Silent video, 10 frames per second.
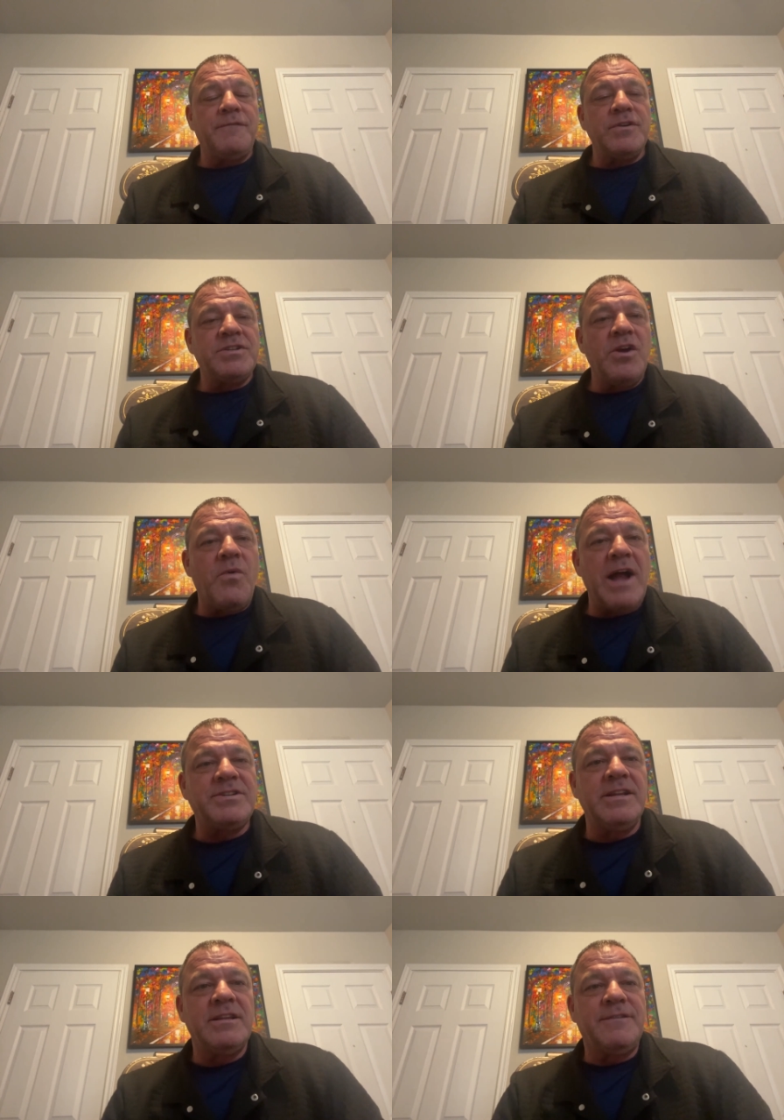So if you're still
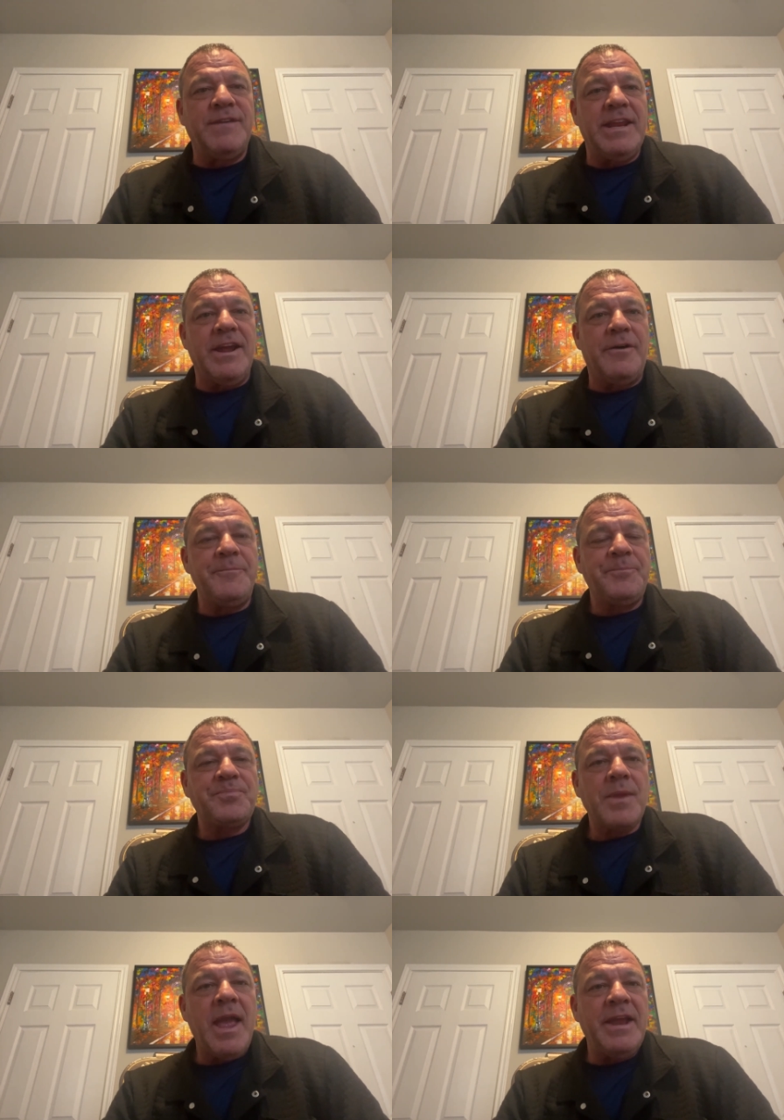watching this
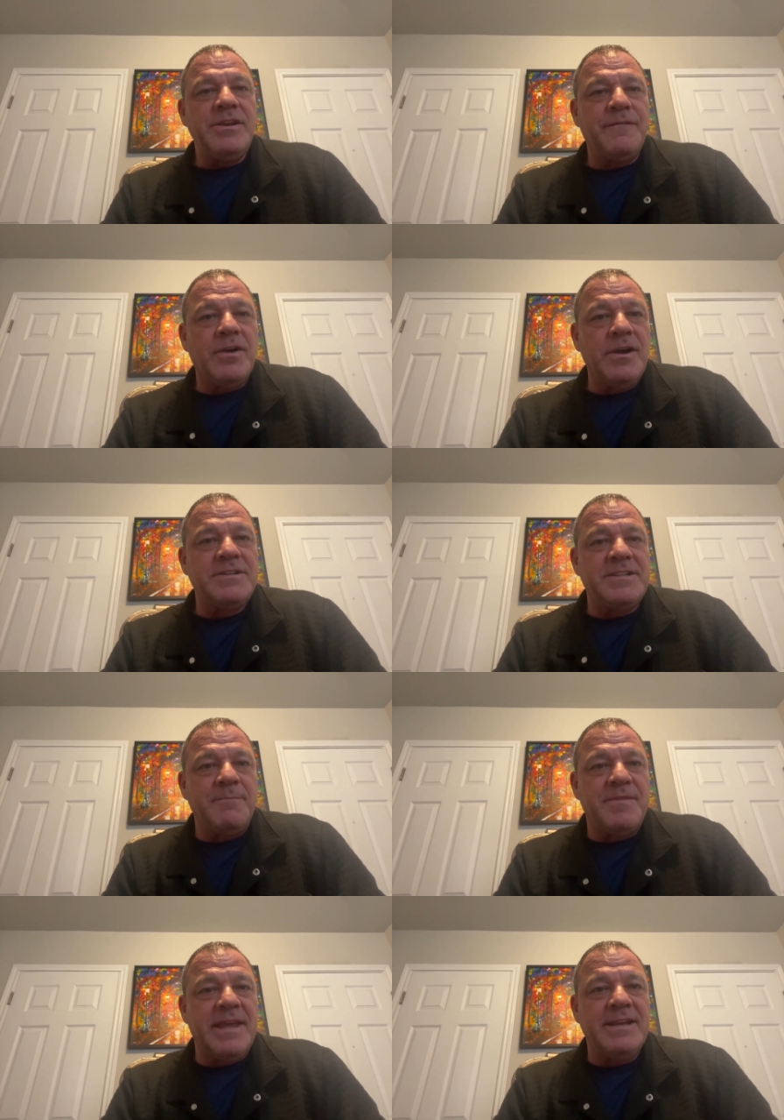video and you've
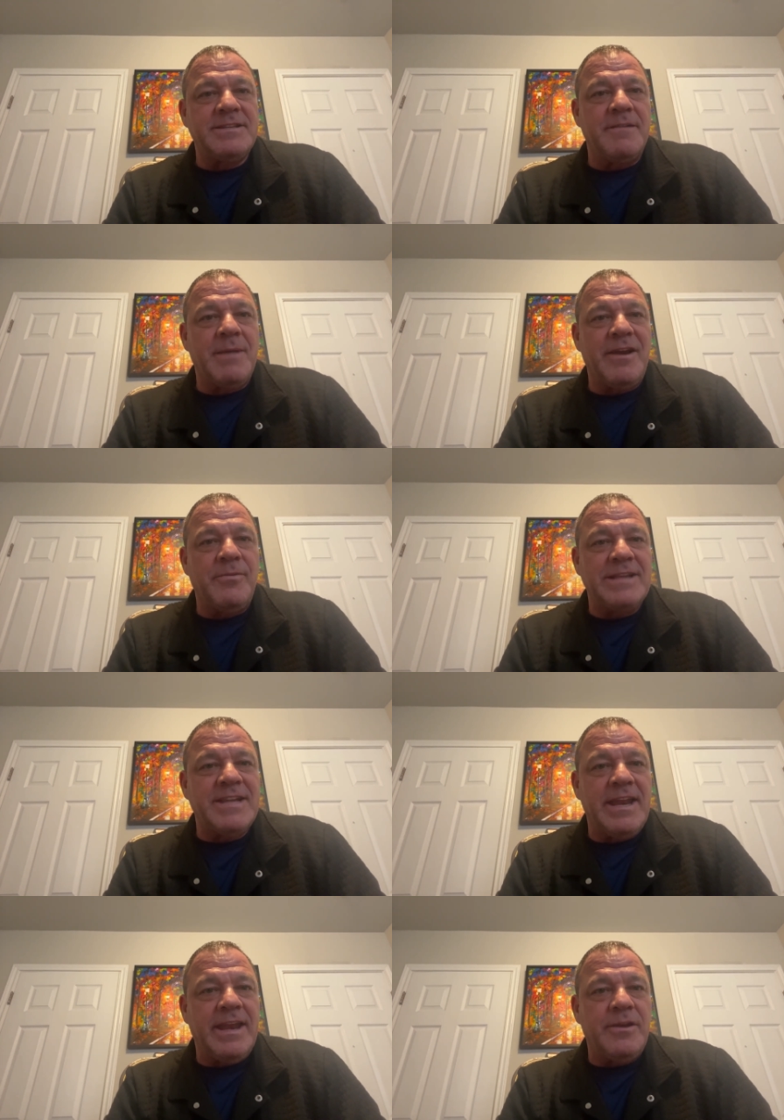heard some things that might have
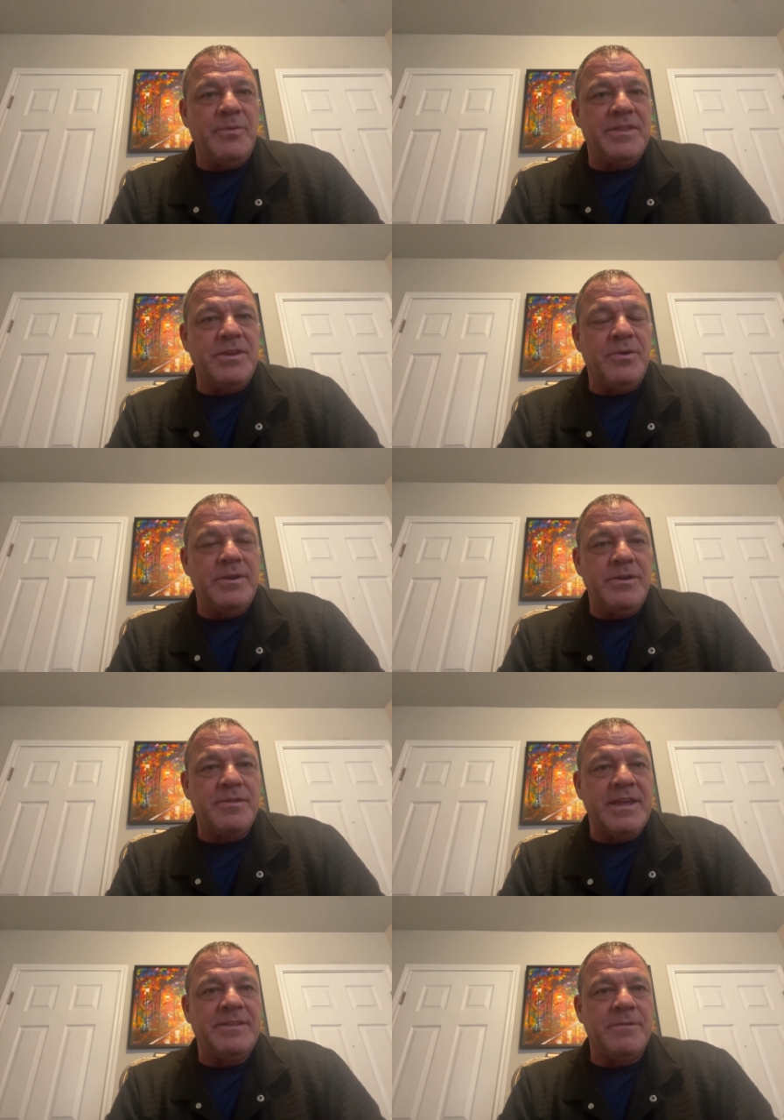resonated with you
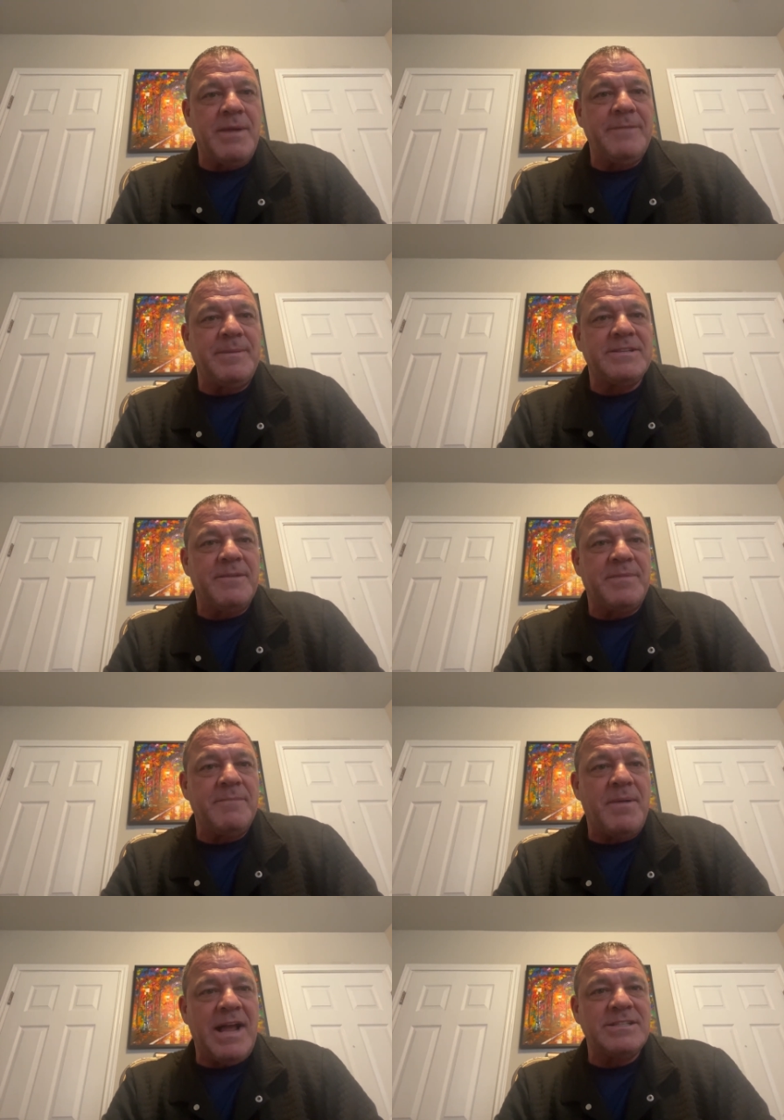and you think there might be
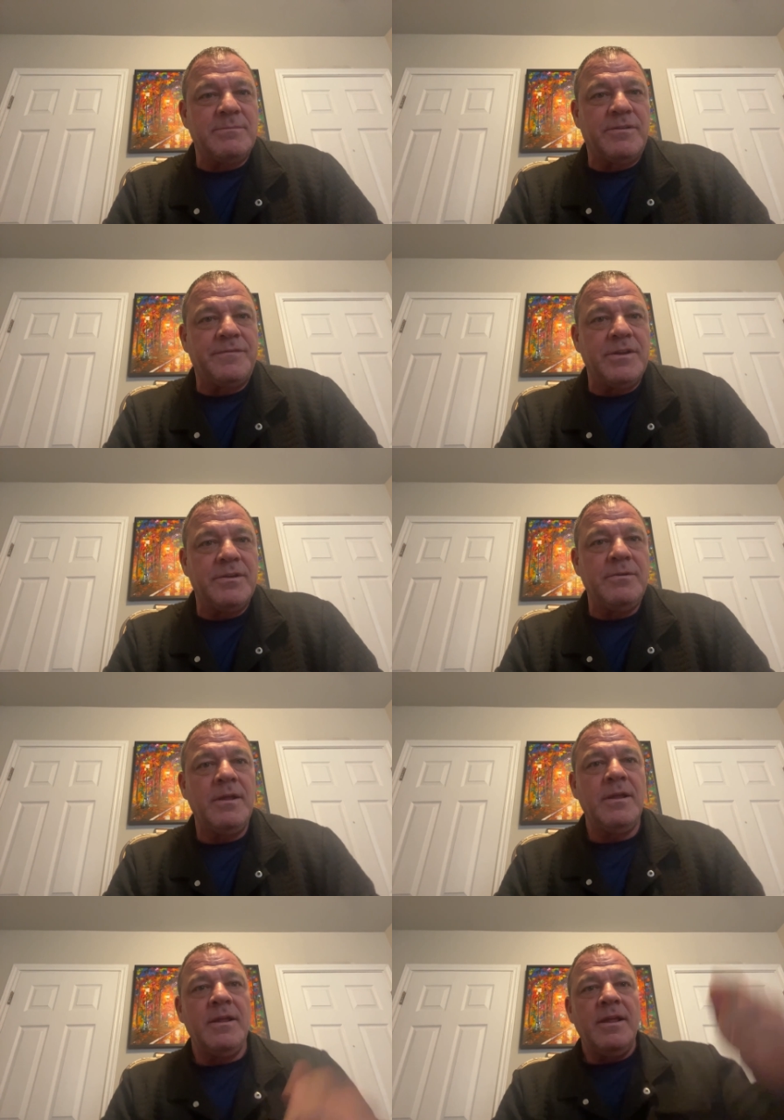something possible for
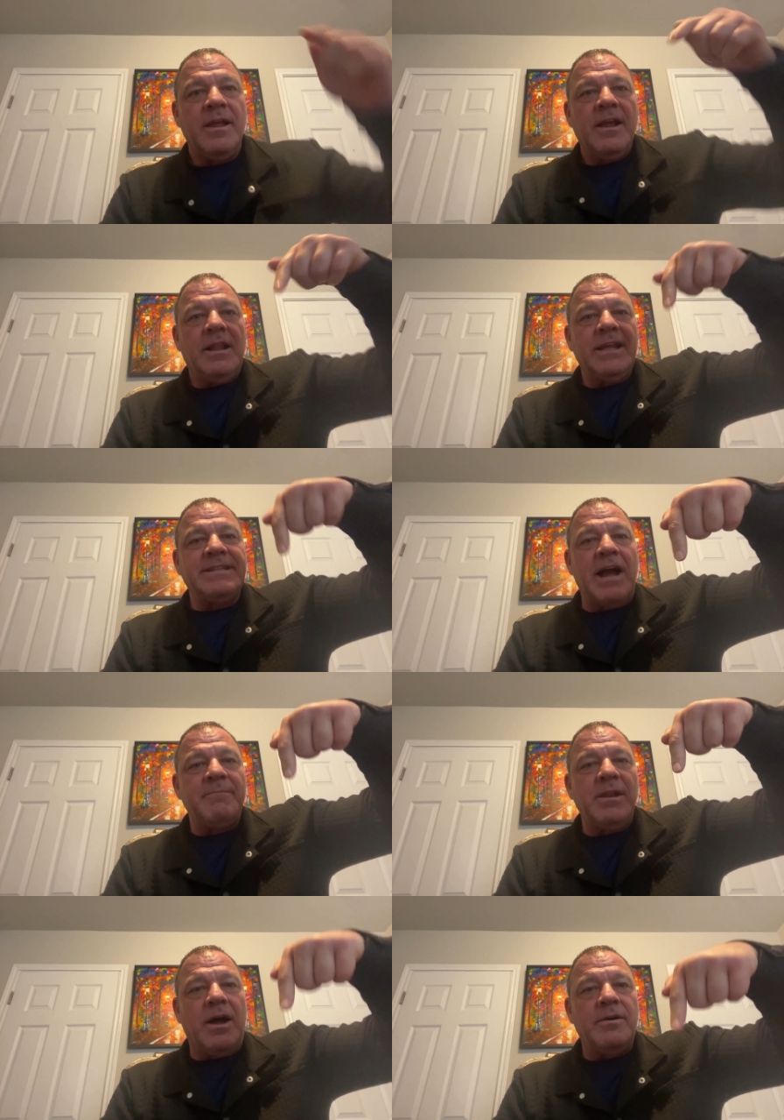you, click
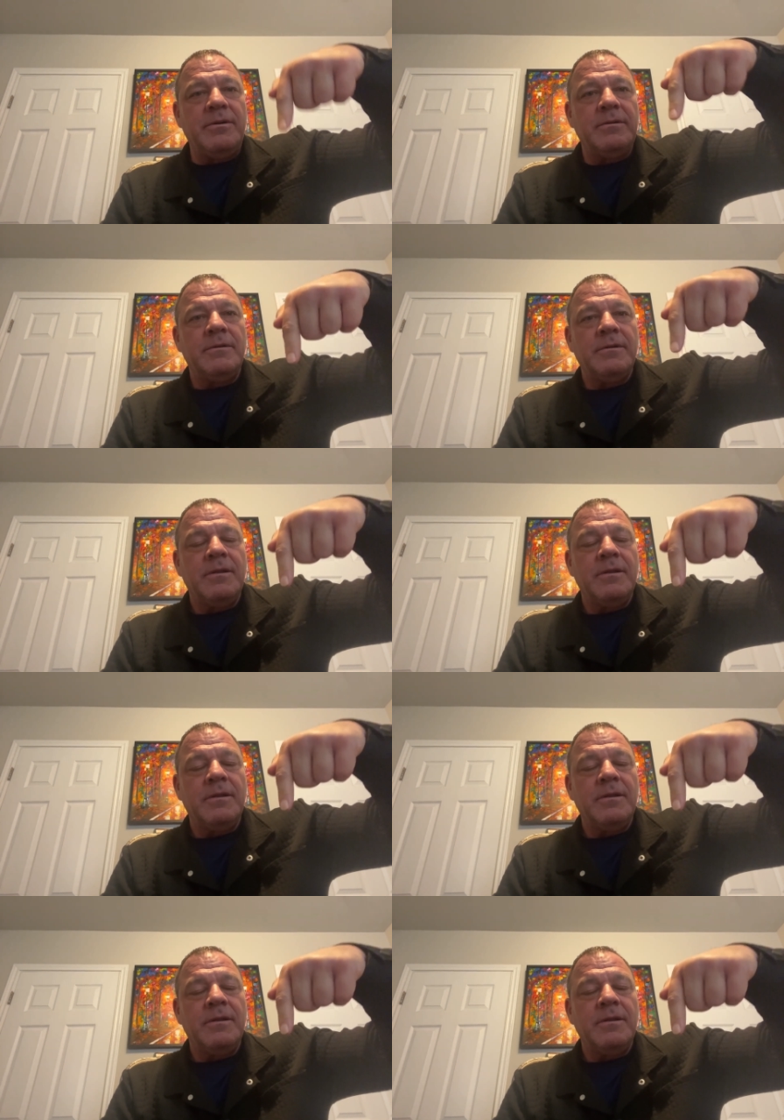down below,